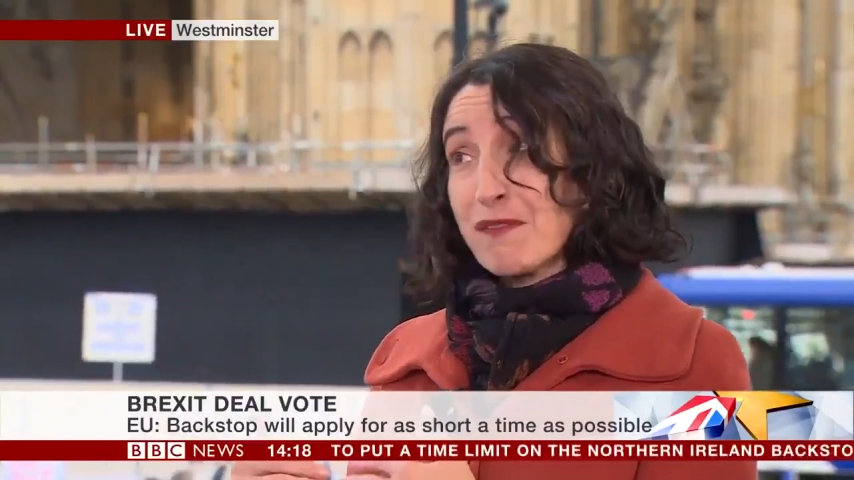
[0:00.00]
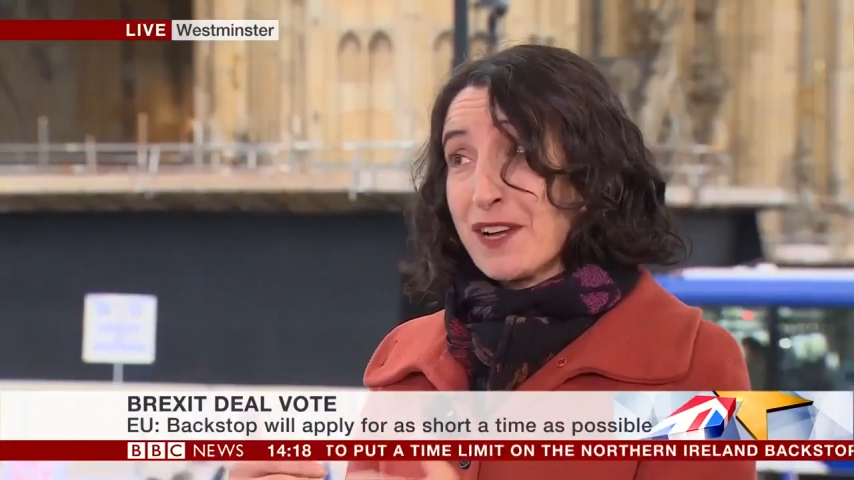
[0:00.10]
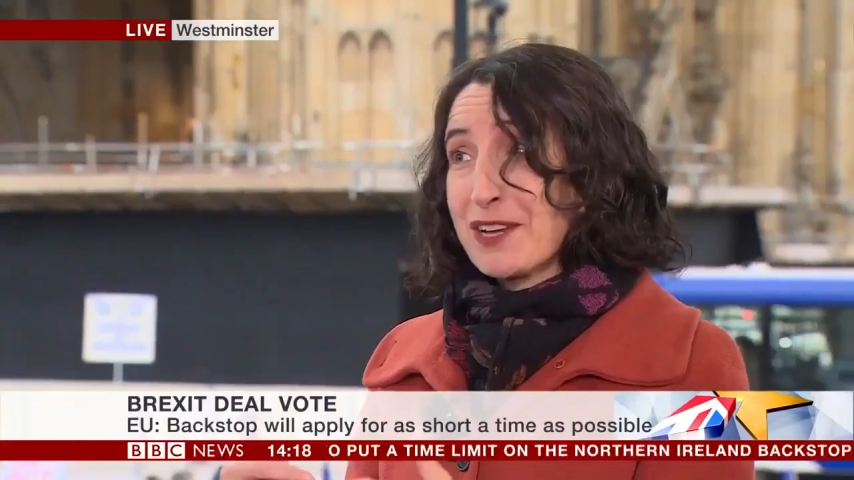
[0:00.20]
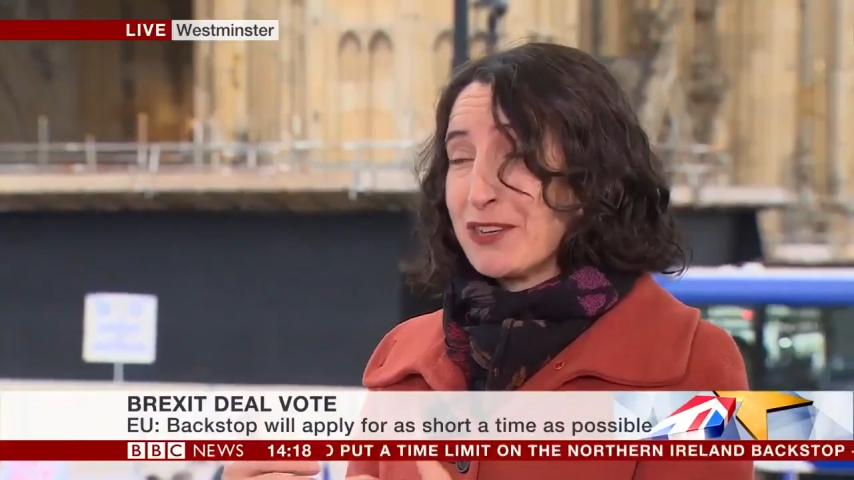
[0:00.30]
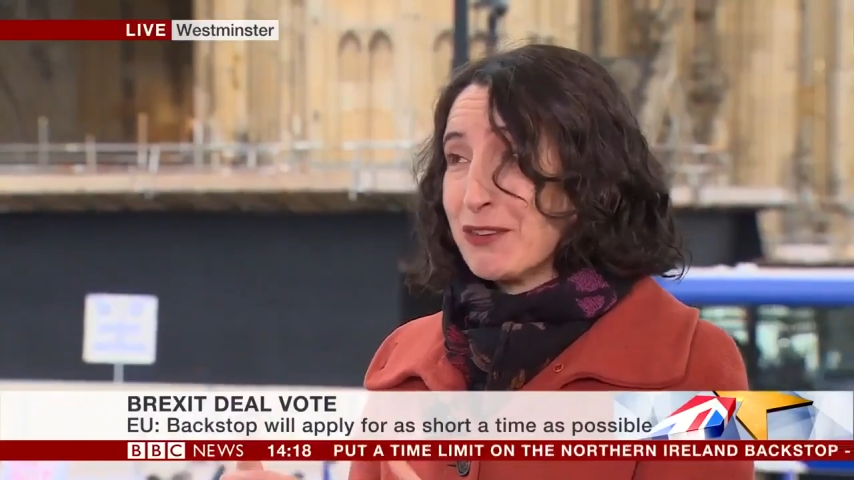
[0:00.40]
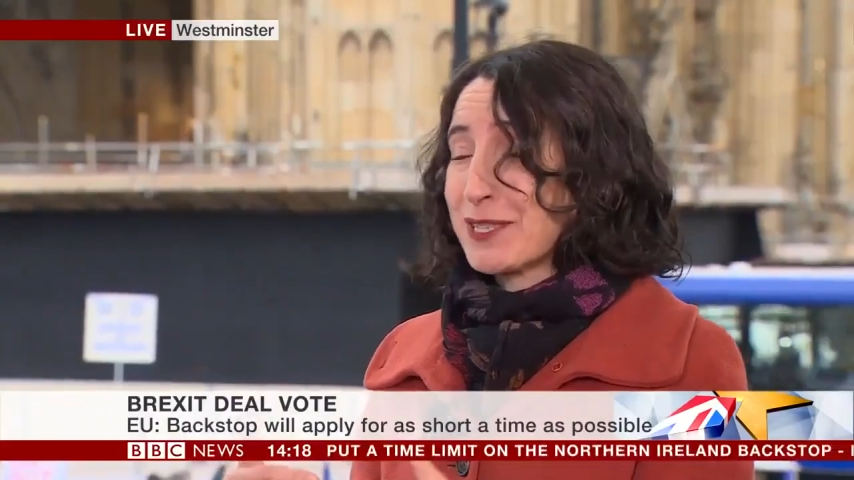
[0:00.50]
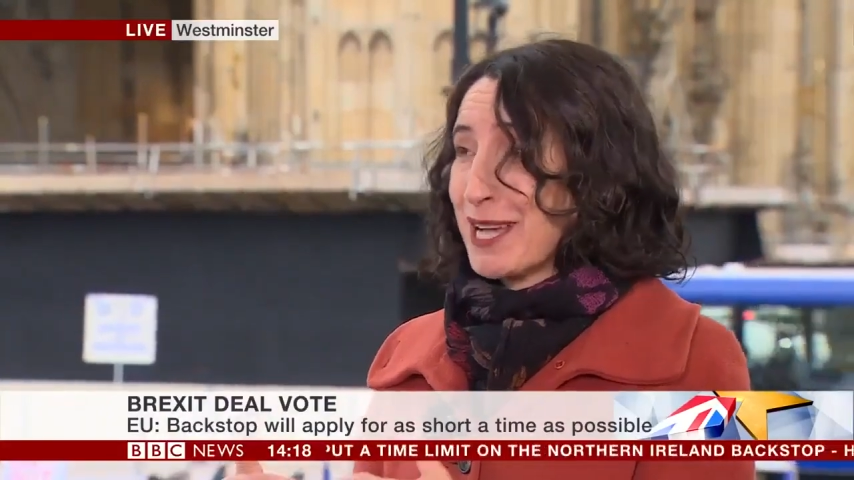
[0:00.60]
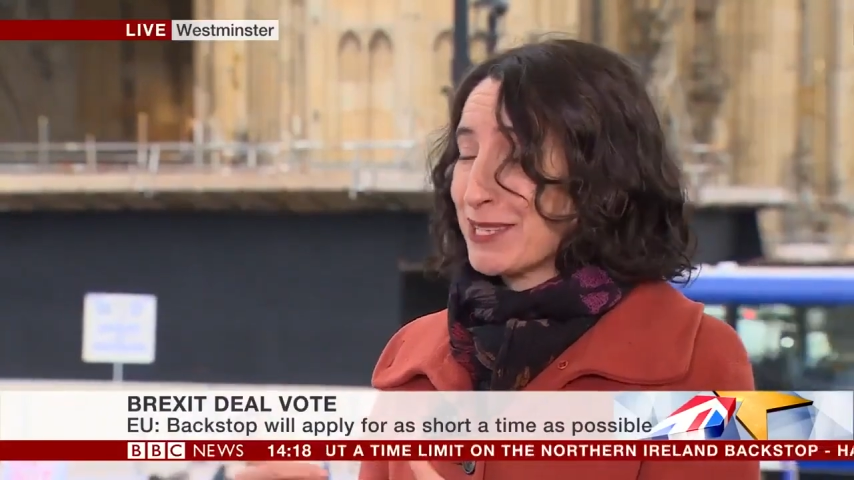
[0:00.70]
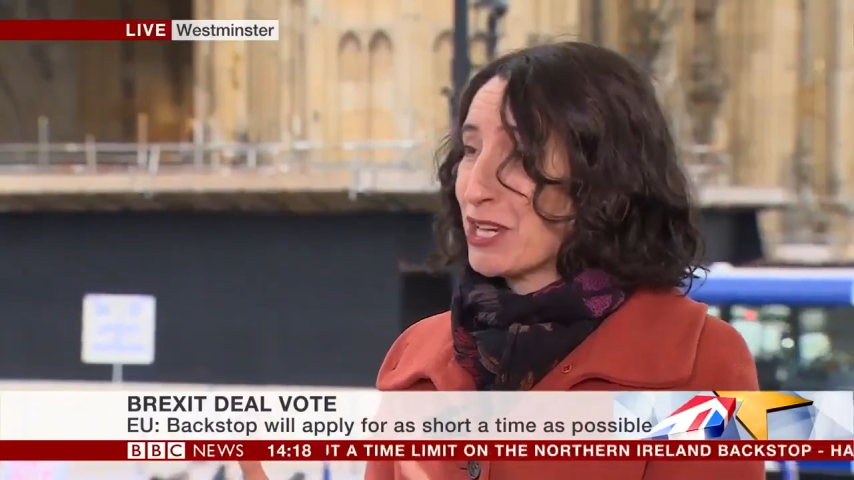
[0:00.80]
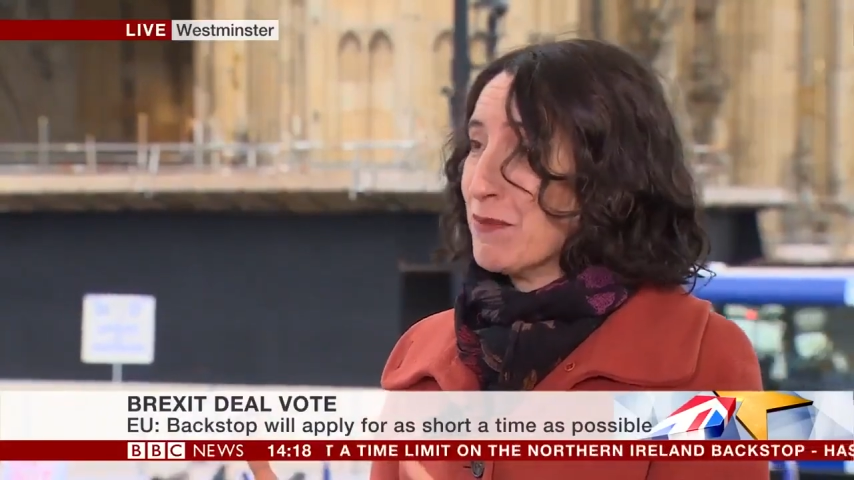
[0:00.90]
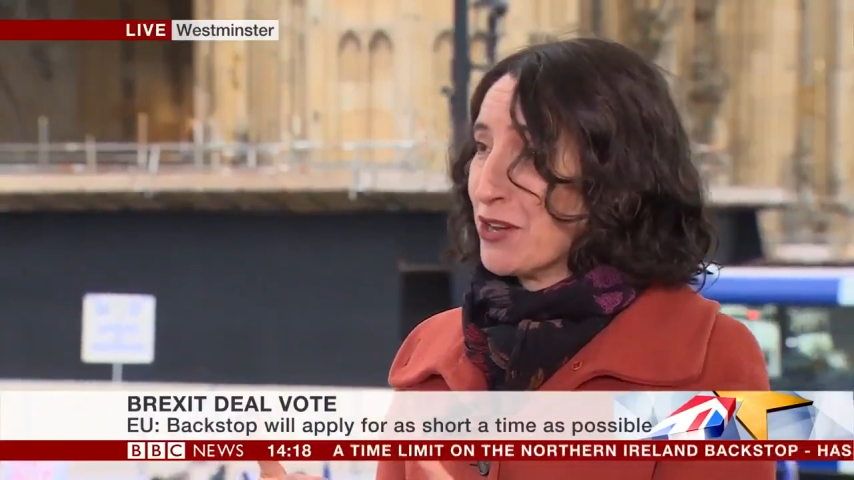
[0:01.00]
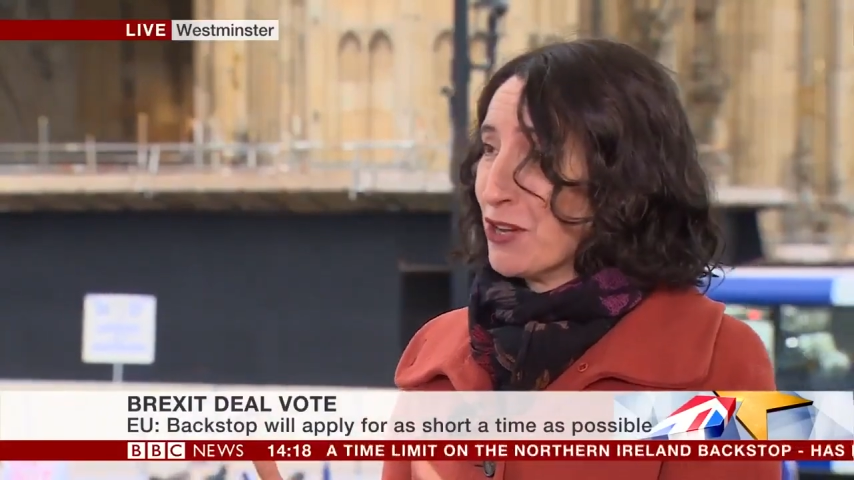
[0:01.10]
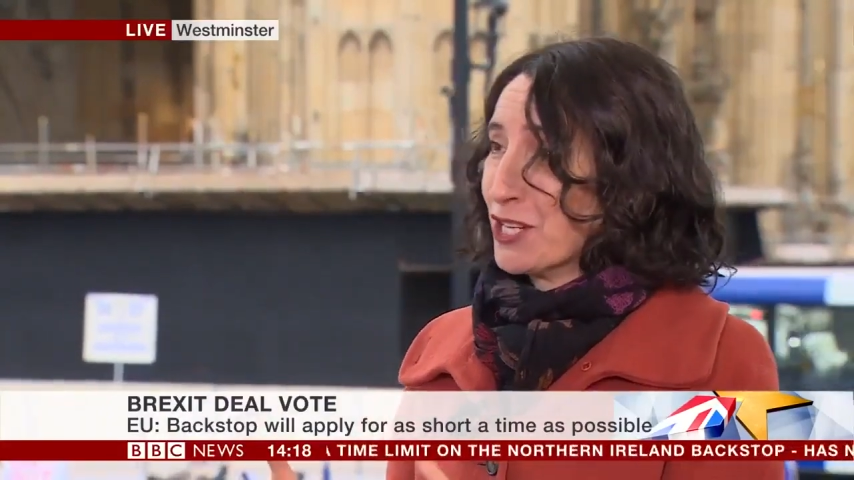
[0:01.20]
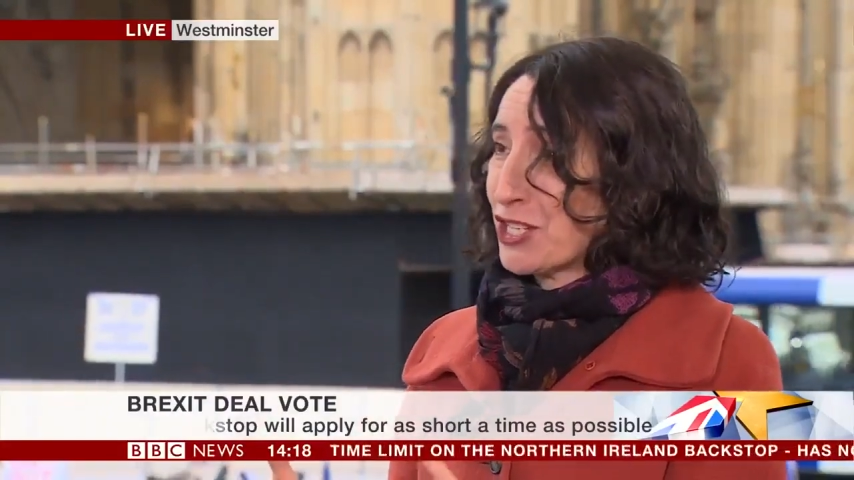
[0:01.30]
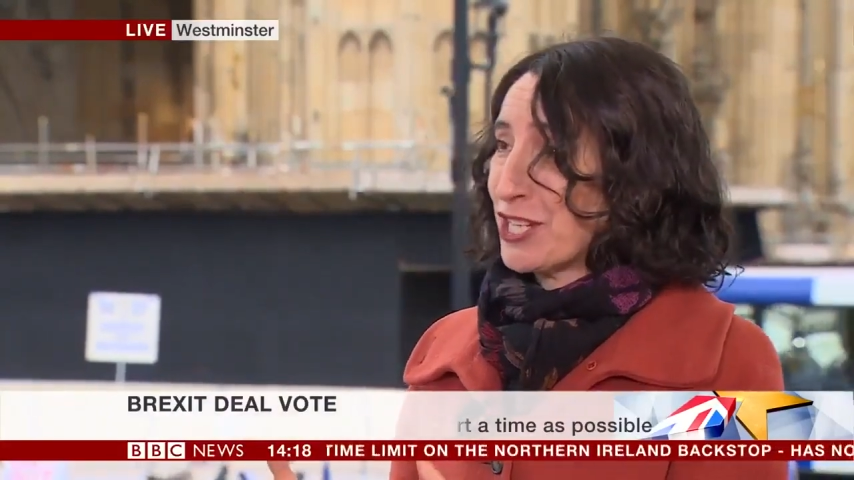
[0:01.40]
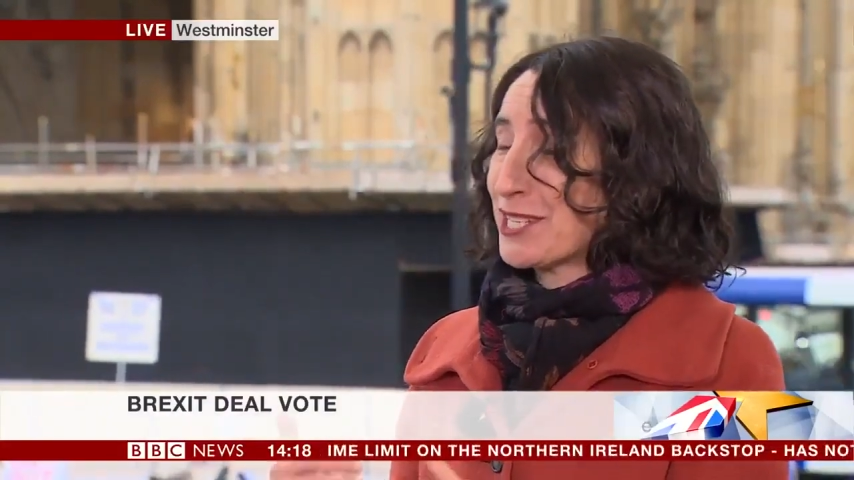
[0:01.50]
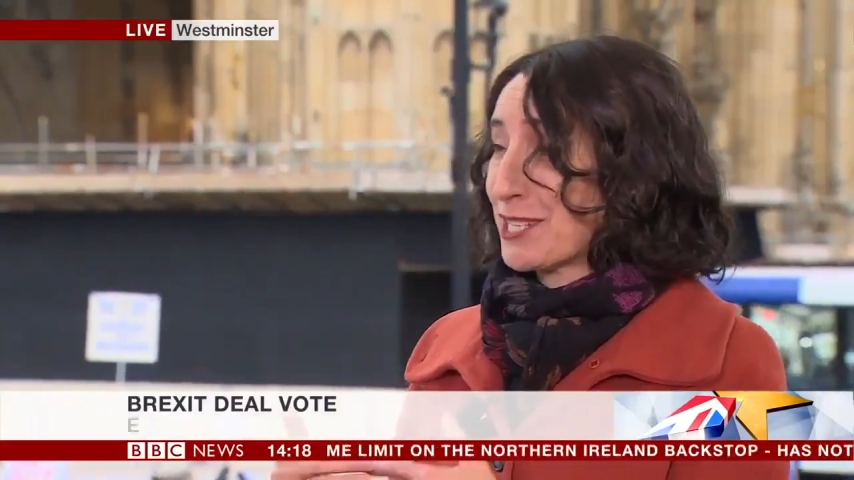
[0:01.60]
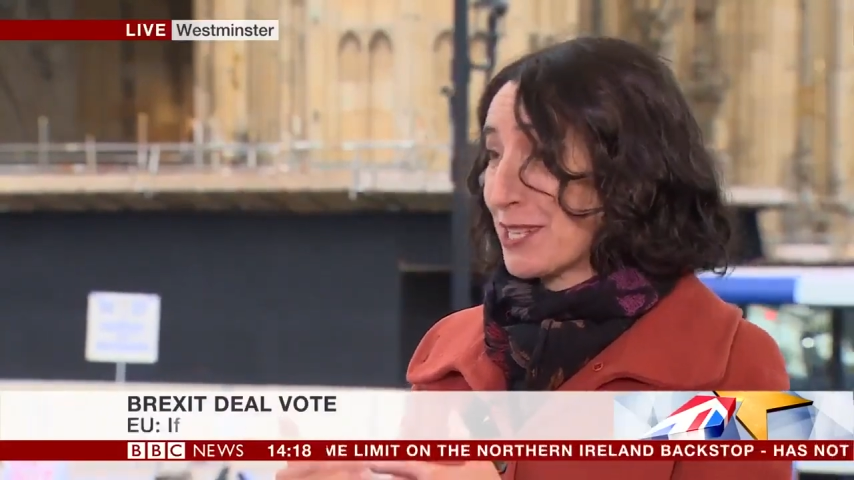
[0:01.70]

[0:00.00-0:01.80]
if I can use that terminology,